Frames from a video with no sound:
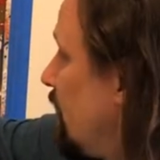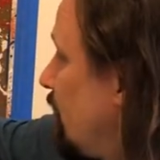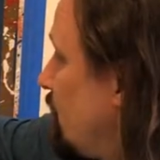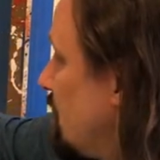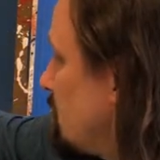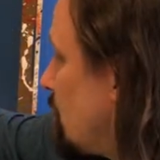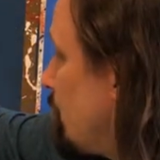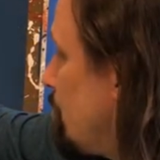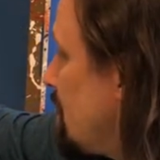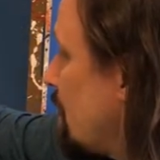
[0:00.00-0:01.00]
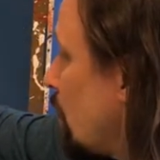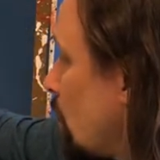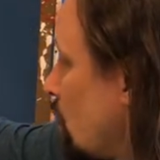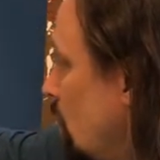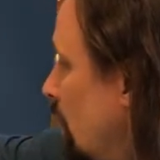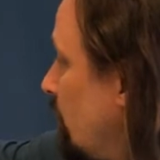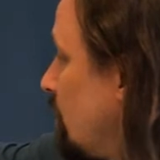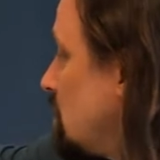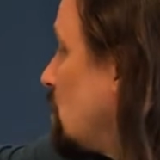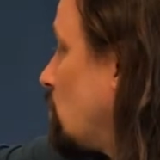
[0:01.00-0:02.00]
These are bigger.
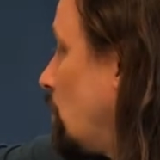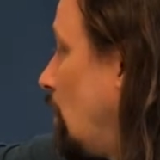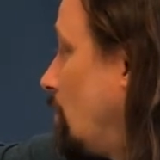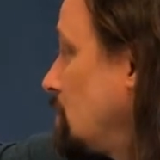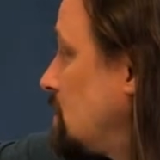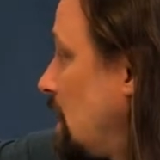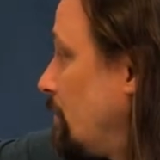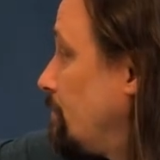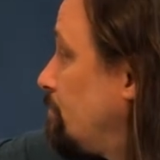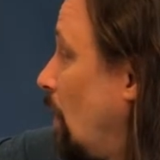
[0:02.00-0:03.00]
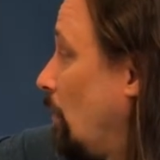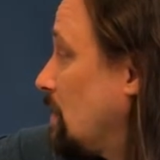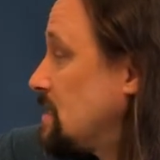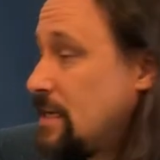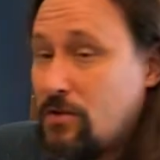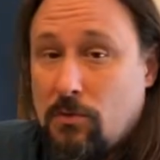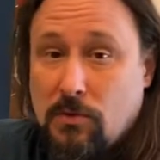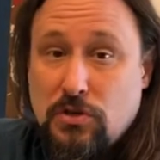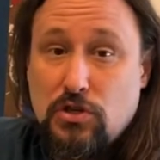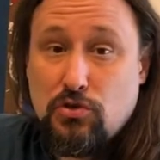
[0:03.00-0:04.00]
These are almost, I almost say they're
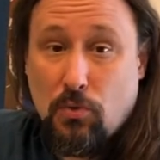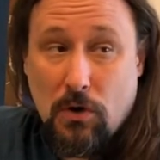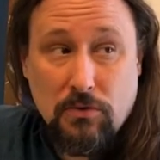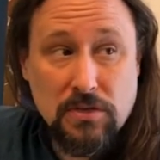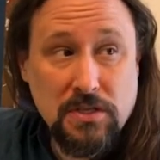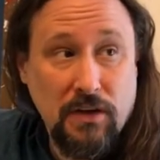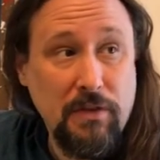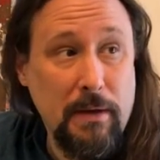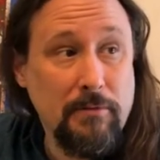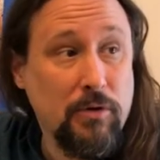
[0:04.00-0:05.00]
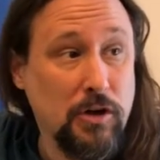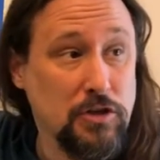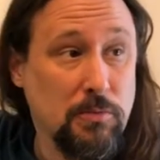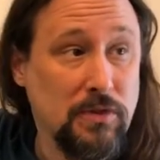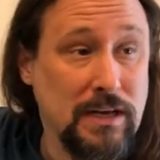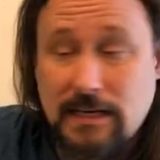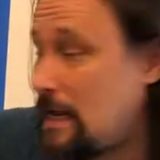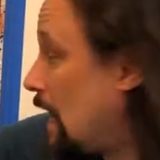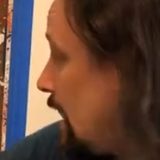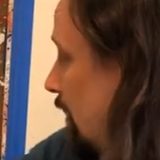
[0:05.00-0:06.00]
almost strokes of the paintbrush more mm-hmm. than a
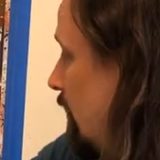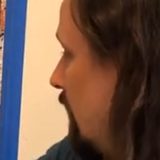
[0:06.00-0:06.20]
dot.